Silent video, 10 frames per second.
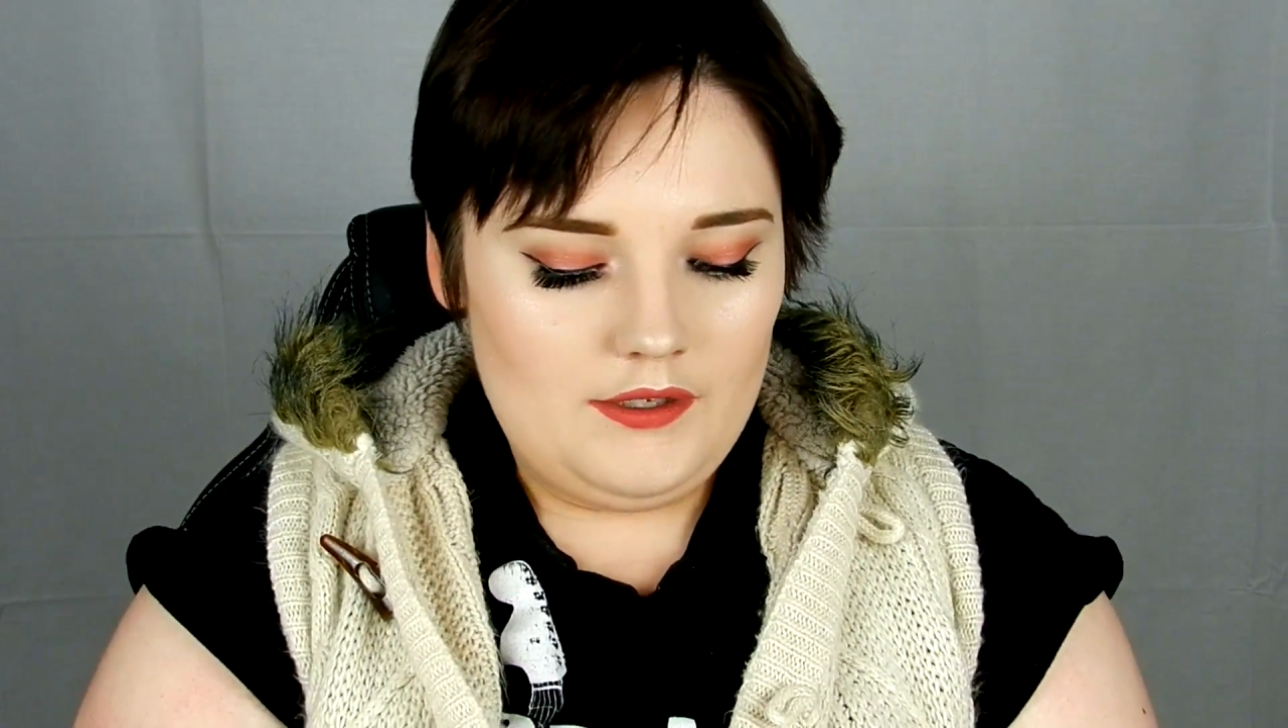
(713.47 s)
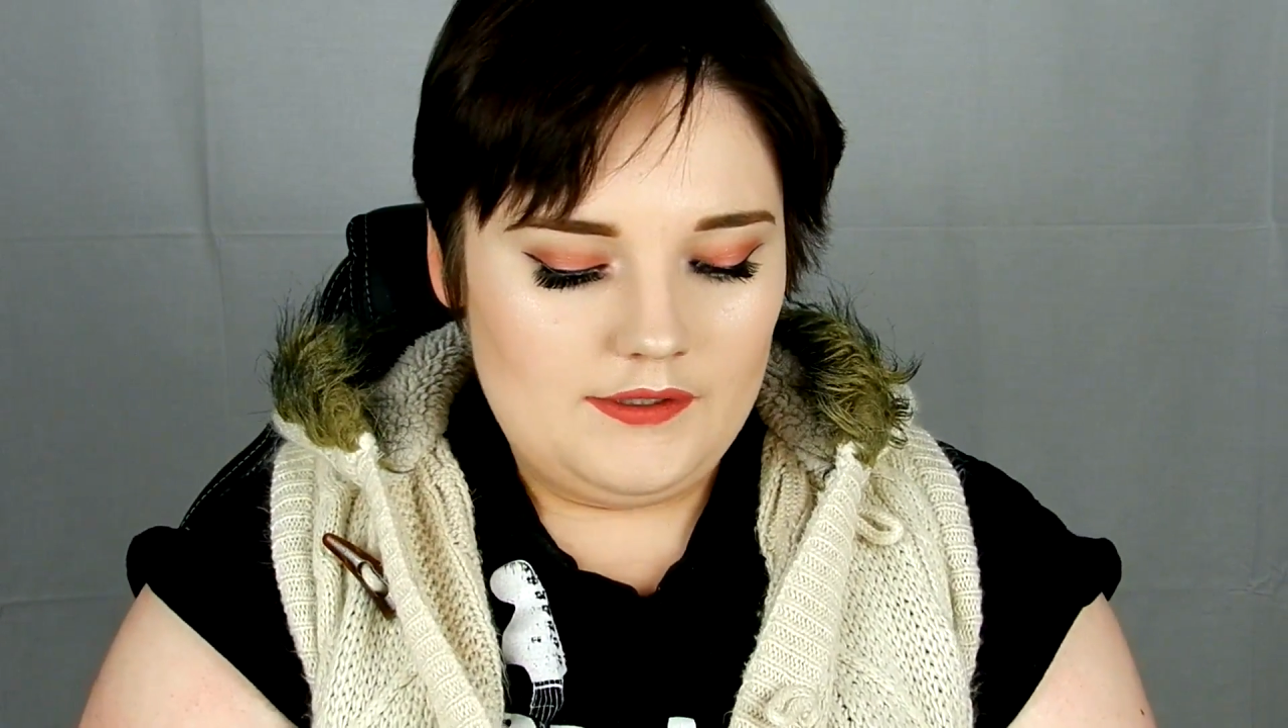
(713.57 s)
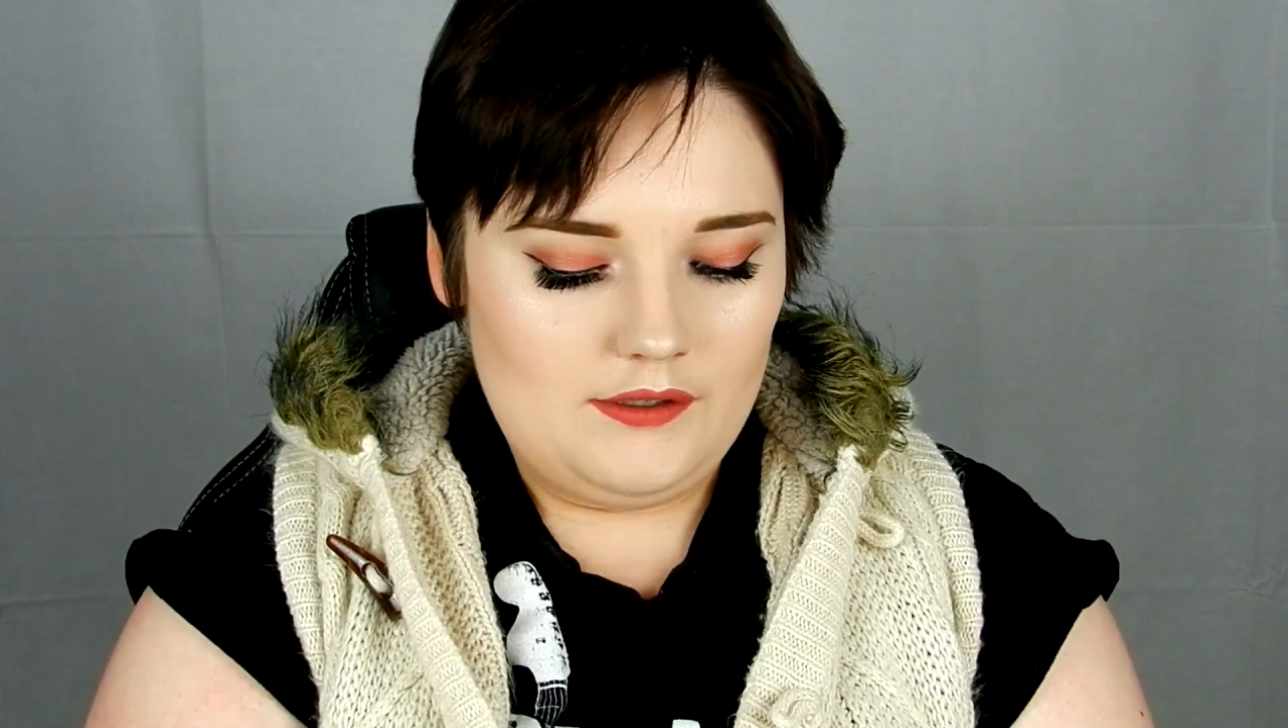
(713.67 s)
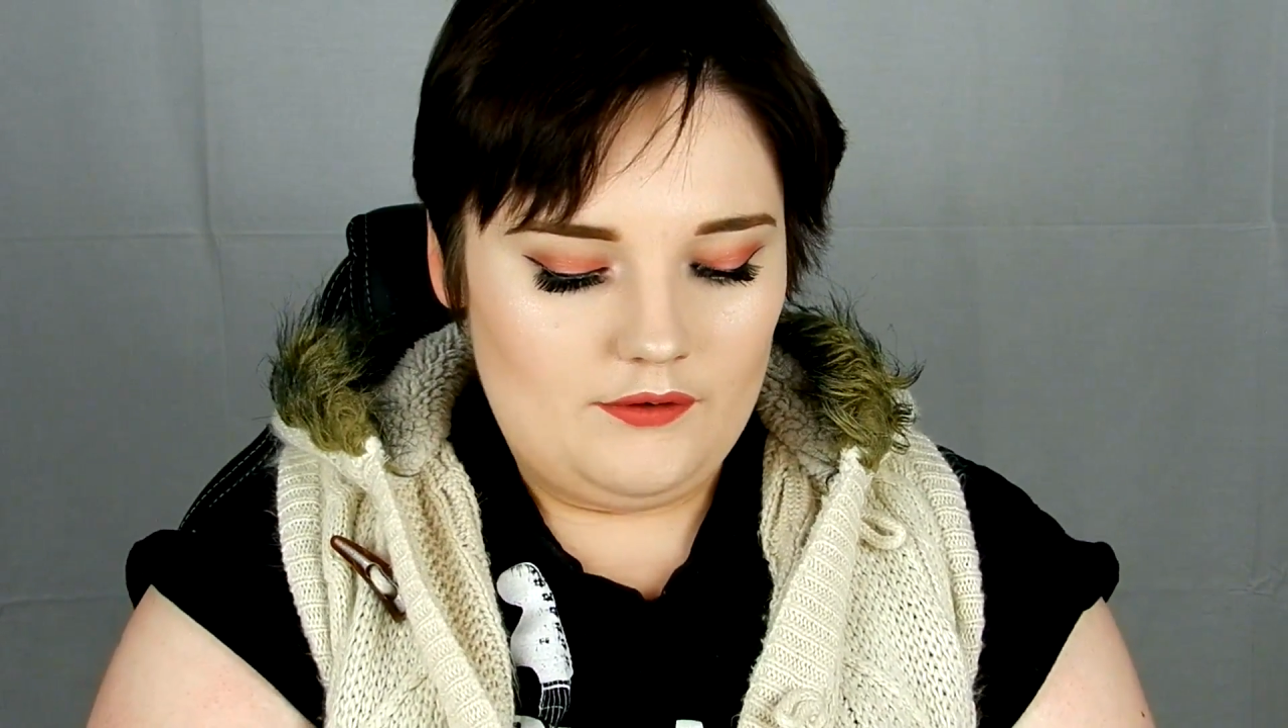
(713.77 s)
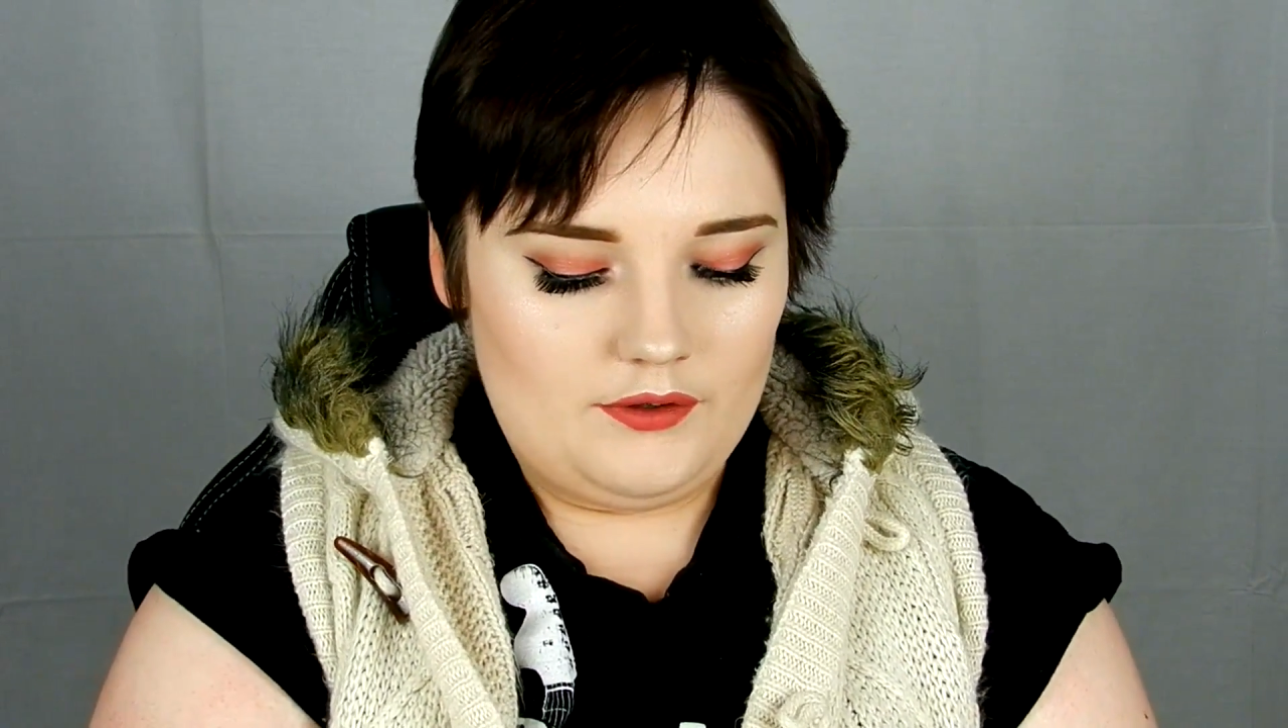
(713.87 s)

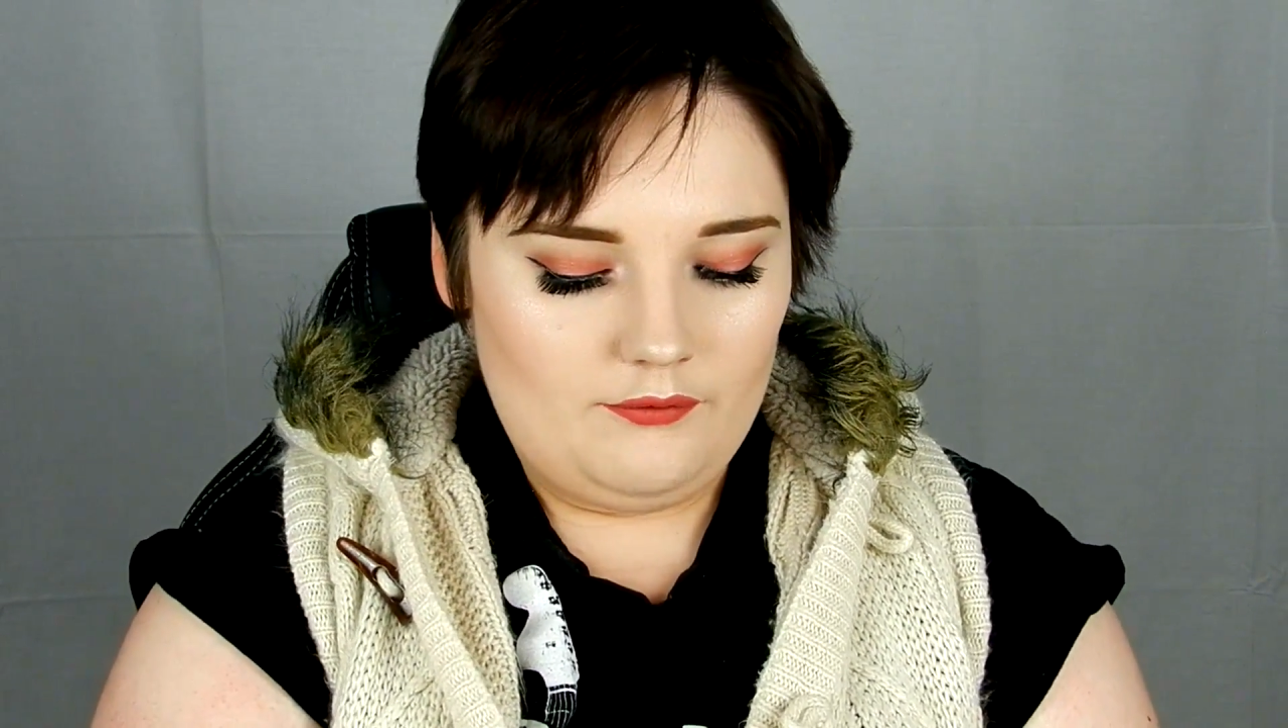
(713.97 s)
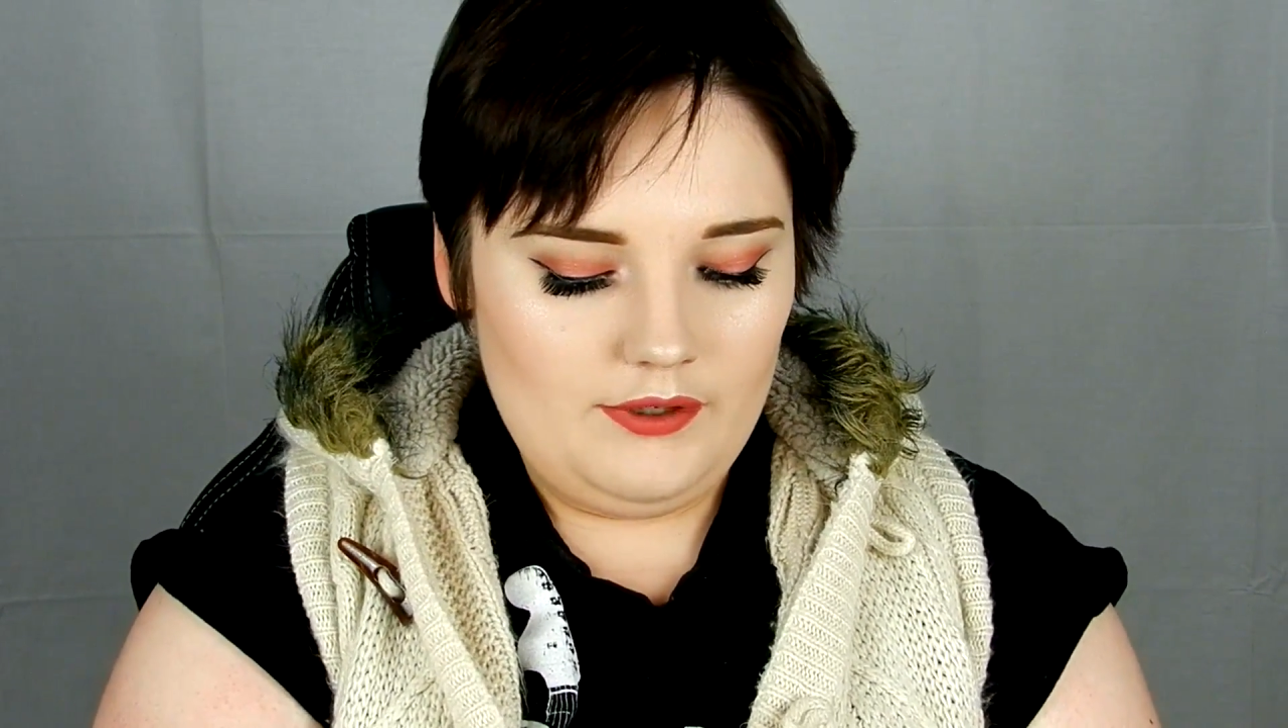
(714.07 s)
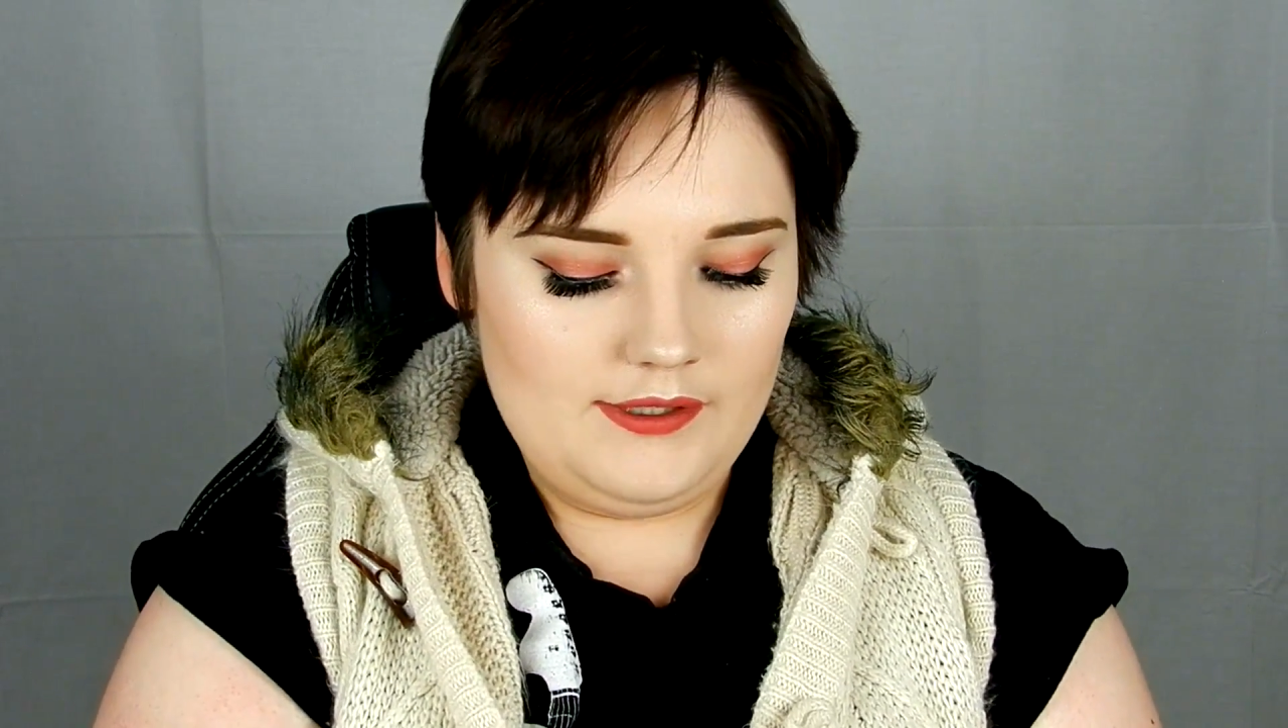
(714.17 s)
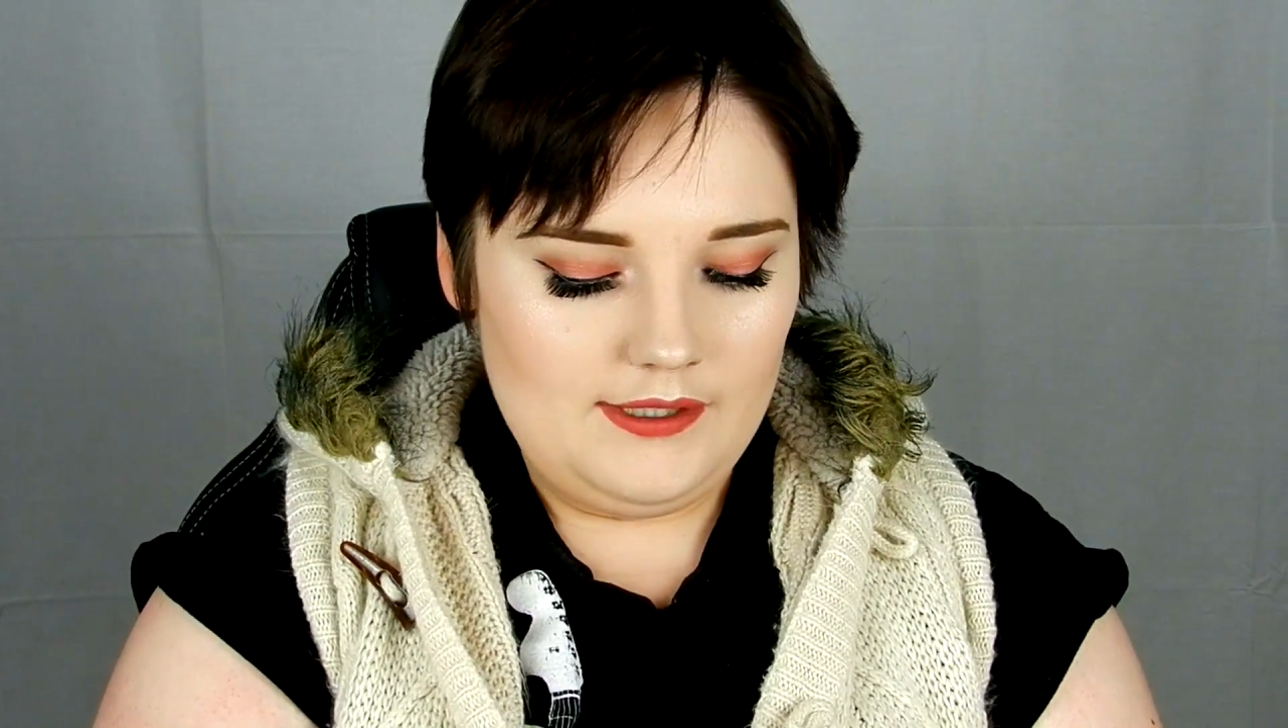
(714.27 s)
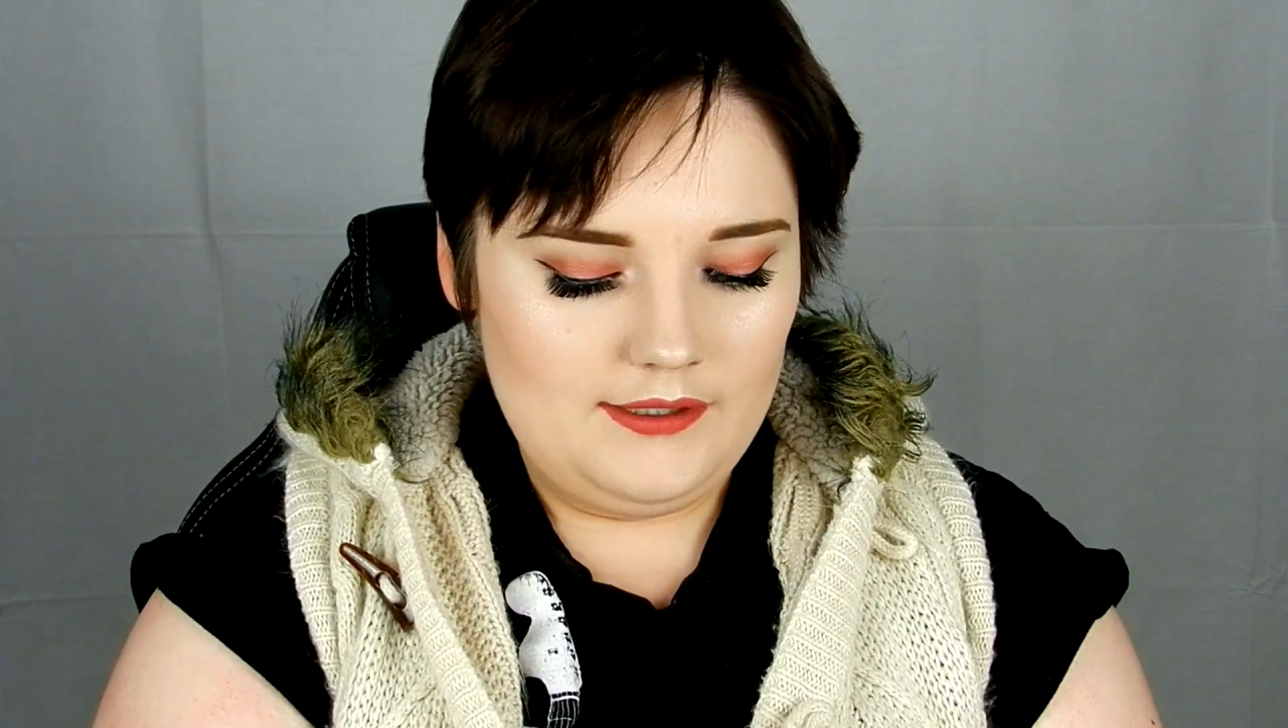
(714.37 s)
So, the reason